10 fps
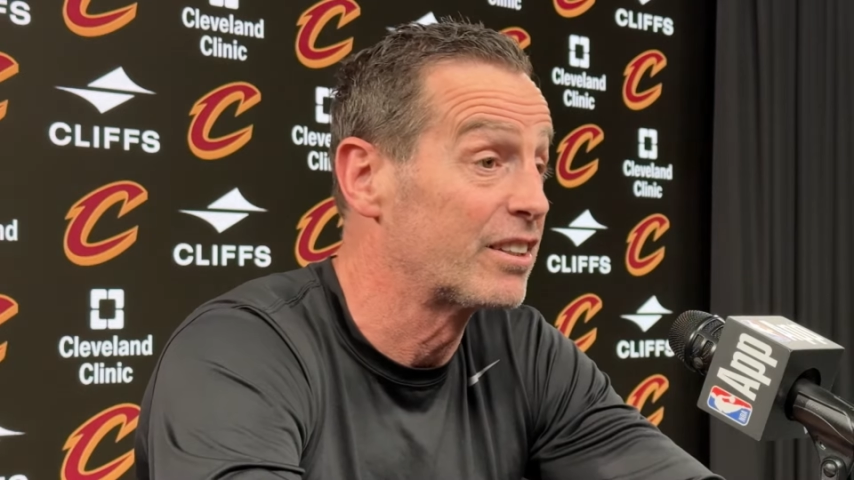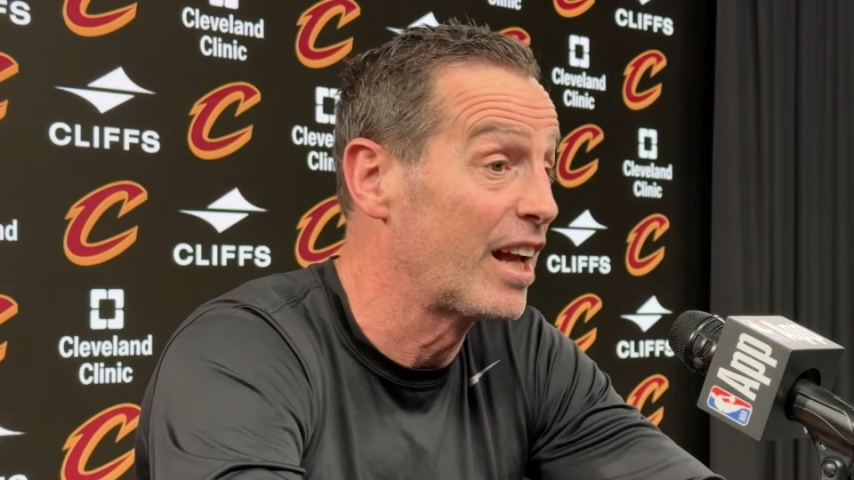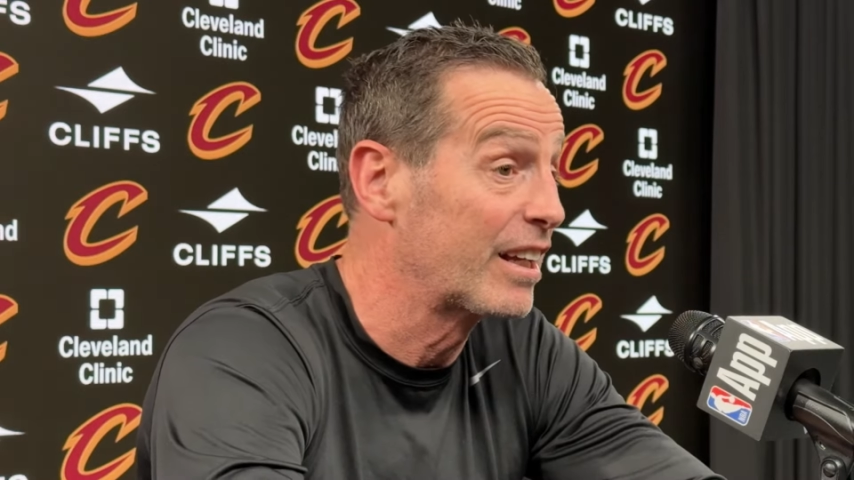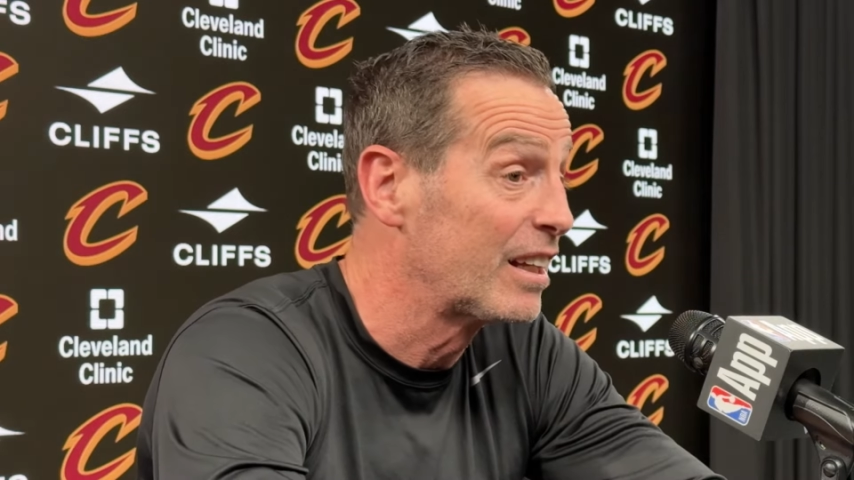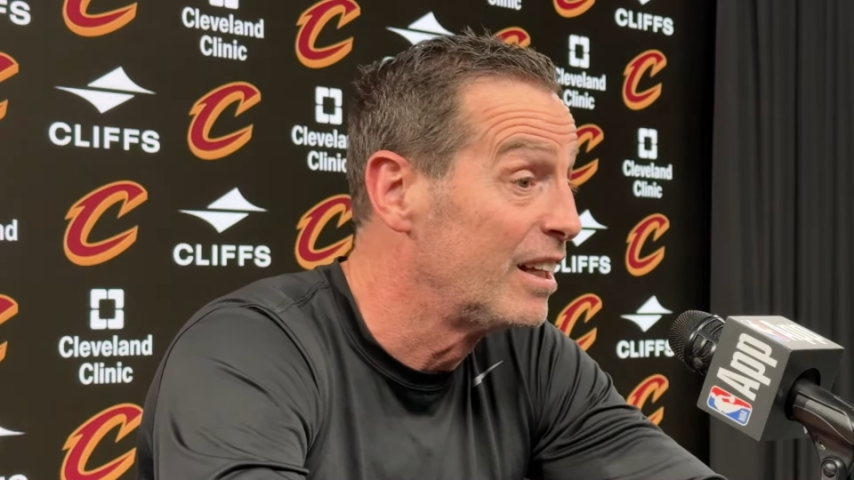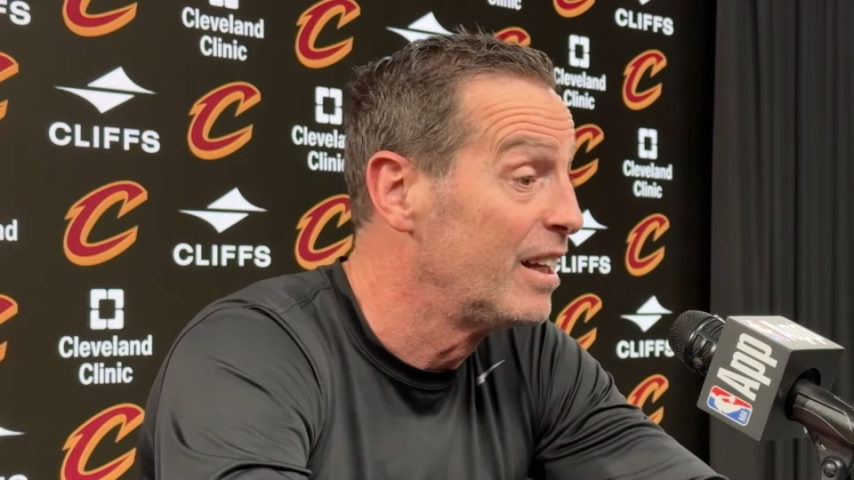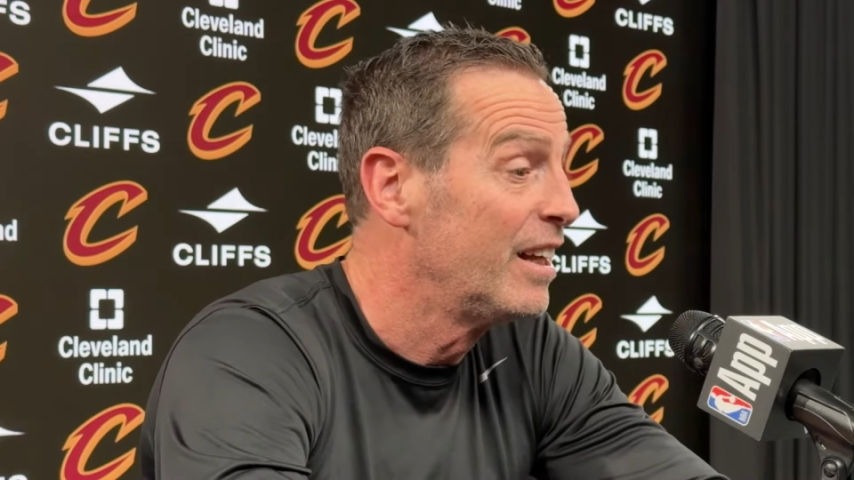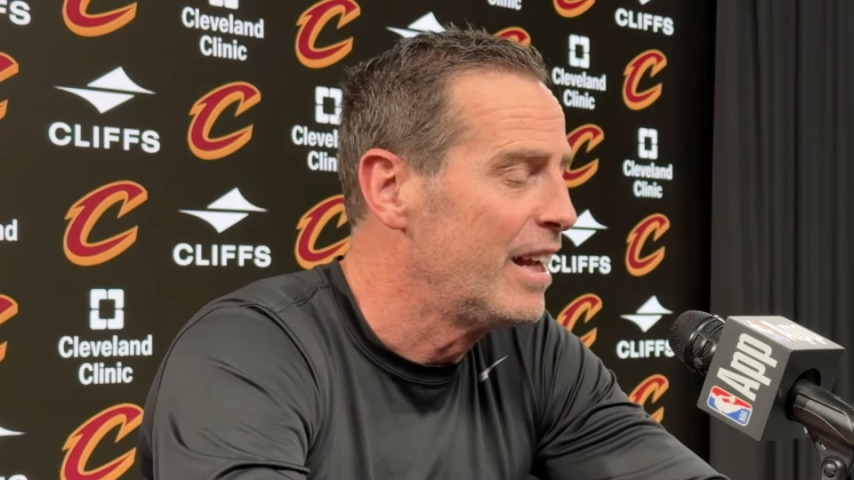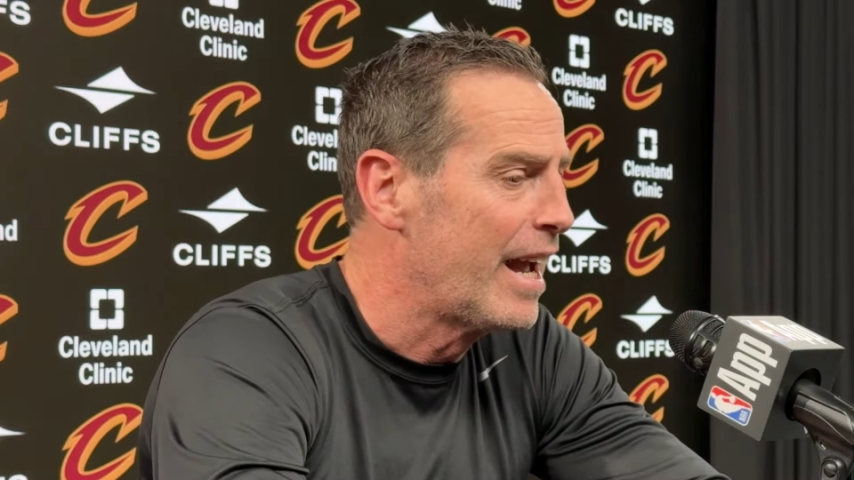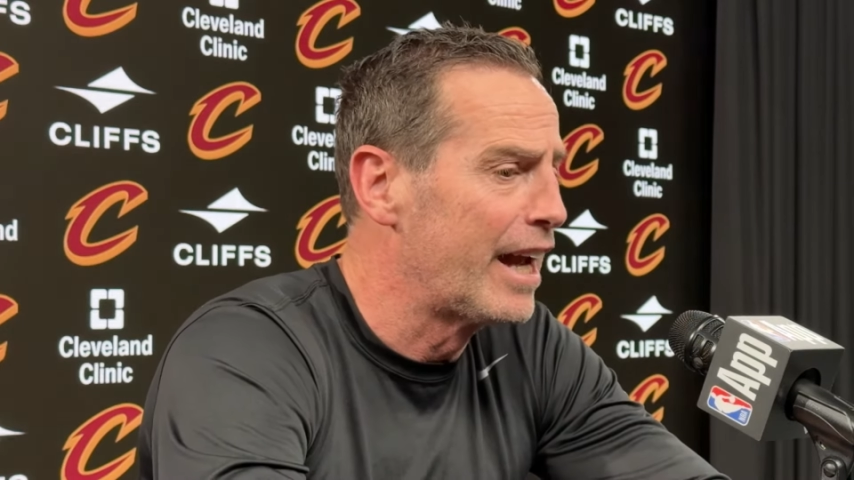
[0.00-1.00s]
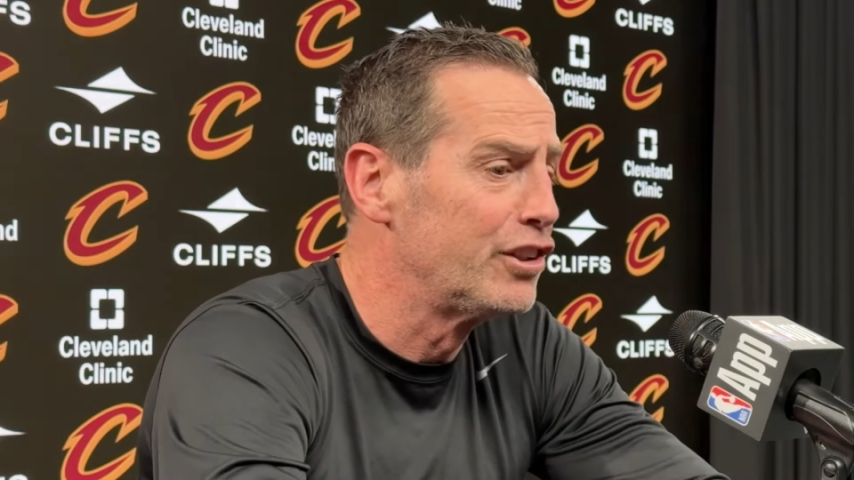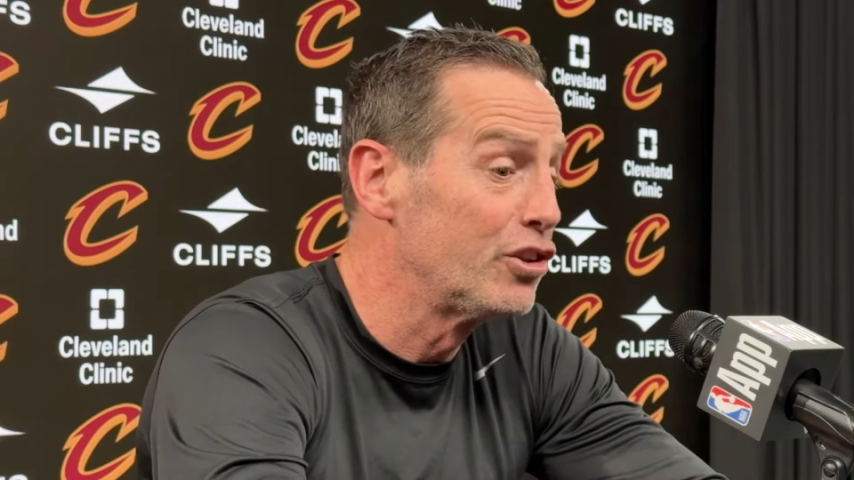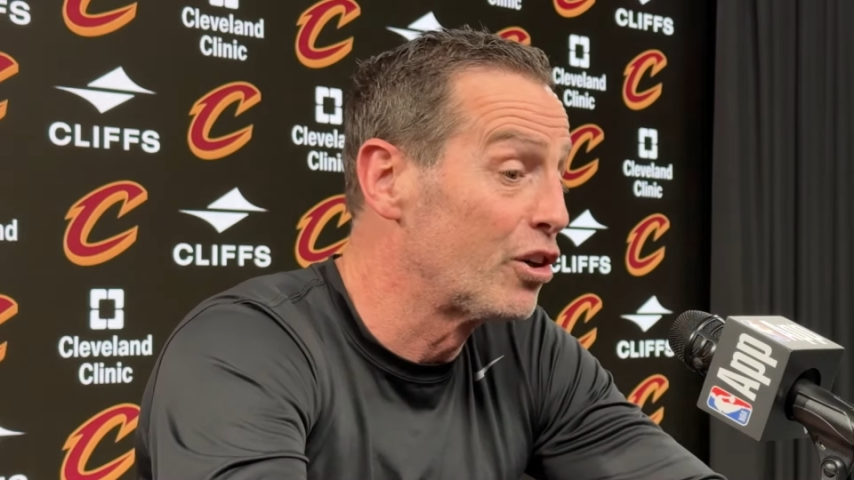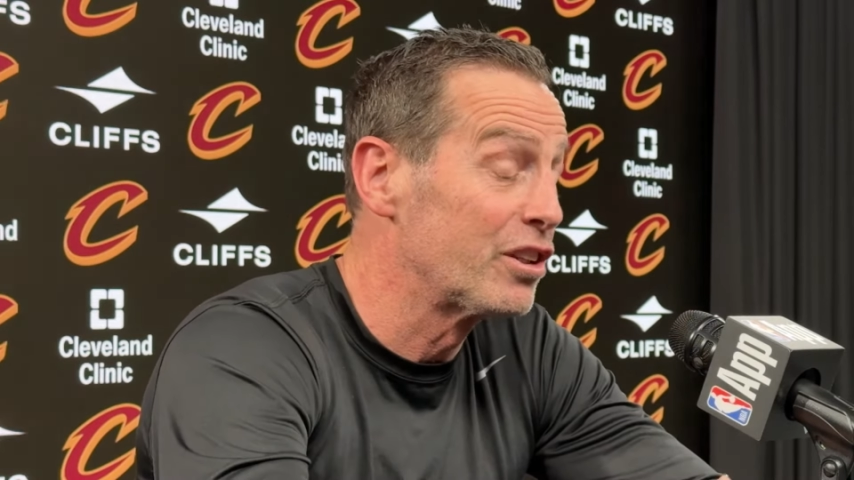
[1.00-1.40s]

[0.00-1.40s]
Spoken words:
Like, and you know,